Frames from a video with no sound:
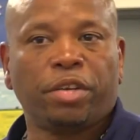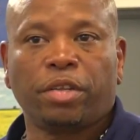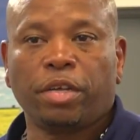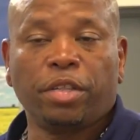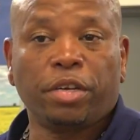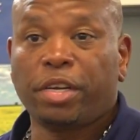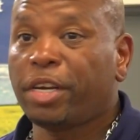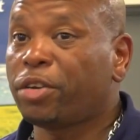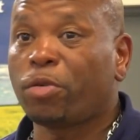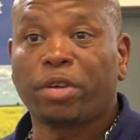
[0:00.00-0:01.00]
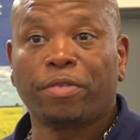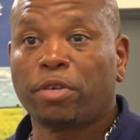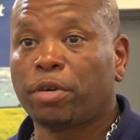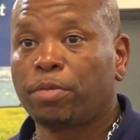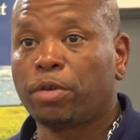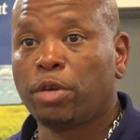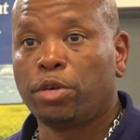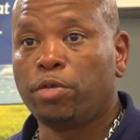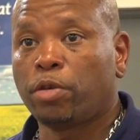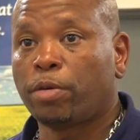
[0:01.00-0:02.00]
of, end of the day, don't give up.
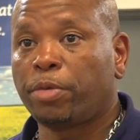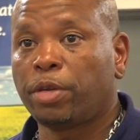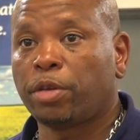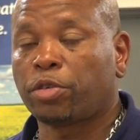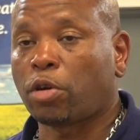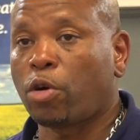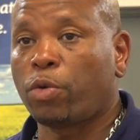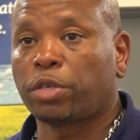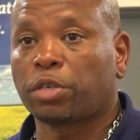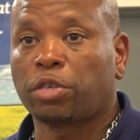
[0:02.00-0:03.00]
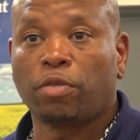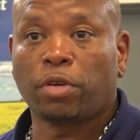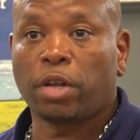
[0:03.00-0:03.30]
You know what I mean? There's always a silver